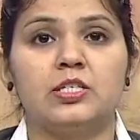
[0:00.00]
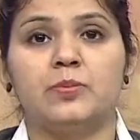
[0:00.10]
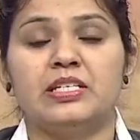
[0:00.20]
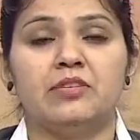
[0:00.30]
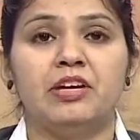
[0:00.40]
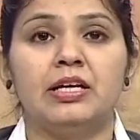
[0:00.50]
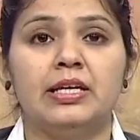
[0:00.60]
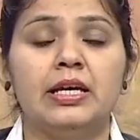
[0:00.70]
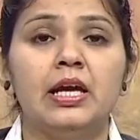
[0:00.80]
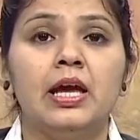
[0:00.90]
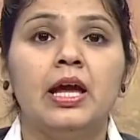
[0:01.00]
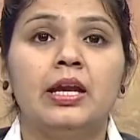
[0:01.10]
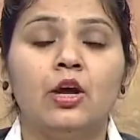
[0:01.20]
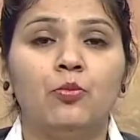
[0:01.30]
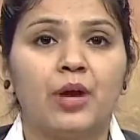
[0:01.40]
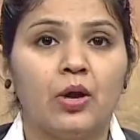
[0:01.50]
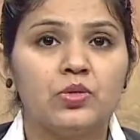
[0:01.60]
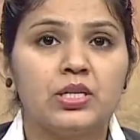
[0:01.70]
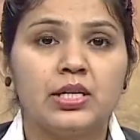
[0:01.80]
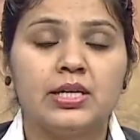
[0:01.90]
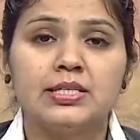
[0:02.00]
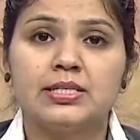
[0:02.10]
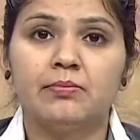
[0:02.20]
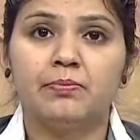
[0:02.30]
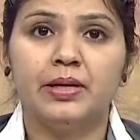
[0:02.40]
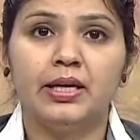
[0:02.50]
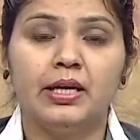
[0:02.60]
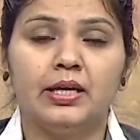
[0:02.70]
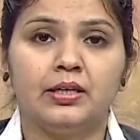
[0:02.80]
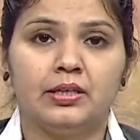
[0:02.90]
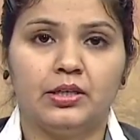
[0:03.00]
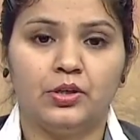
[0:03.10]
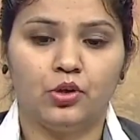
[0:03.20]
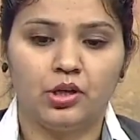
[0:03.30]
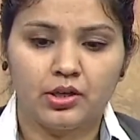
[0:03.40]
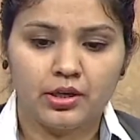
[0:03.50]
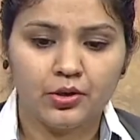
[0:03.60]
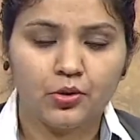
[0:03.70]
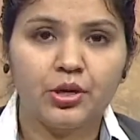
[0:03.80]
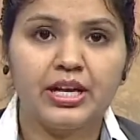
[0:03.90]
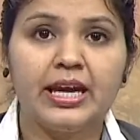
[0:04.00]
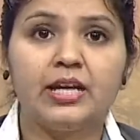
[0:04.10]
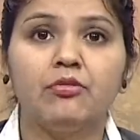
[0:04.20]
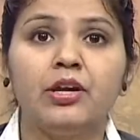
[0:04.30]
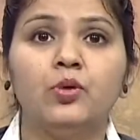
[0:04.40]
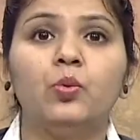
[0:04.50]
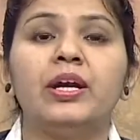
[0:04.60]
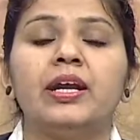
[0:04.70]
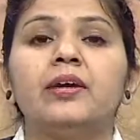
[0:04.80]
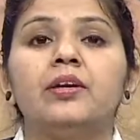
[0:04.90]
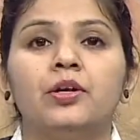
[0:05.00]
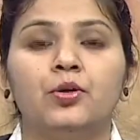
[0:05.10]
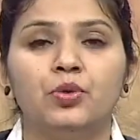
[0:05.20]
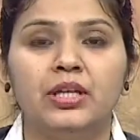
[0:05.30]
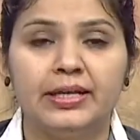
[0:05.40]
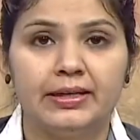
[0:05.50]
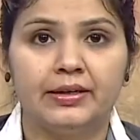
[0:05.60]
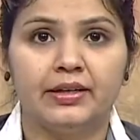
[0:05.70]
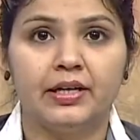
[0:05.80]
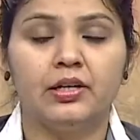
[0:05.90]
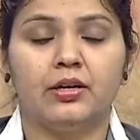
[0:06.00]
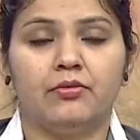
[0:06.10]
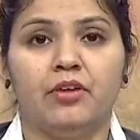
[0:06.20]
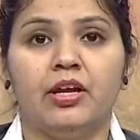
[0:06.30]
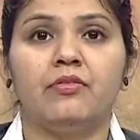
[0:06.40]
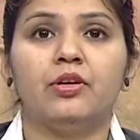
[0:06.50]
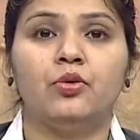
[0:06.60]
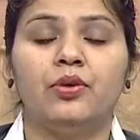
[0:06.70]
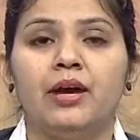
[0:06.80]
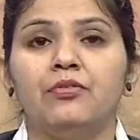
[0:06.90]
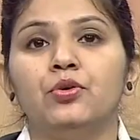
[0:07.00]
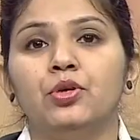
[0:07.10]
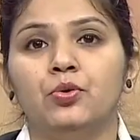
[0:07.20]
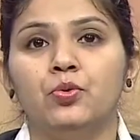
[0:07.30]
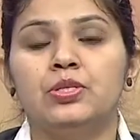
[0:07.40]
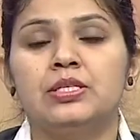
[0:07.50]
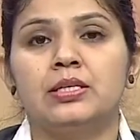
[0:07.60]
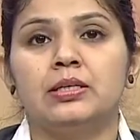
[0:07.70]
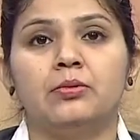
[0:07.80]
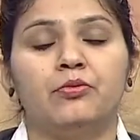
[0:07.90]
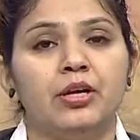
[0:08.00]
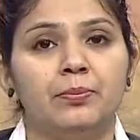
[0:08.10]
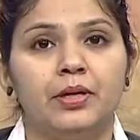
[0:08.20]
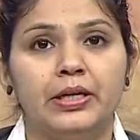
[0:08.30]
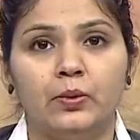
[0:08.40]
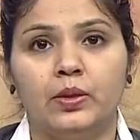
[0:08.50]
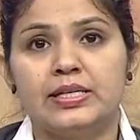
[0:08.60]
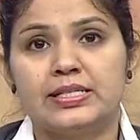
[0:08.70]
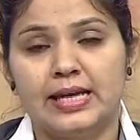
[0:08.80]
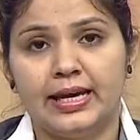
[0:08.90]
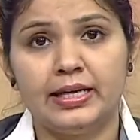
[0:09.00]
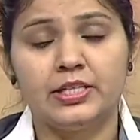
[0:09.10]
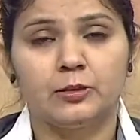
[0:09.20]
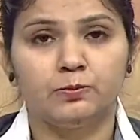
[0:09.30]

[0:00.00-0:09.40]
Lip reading: specifically. Now browser is simply your gateway to connect to the internet. Whenever you have to use one particular site,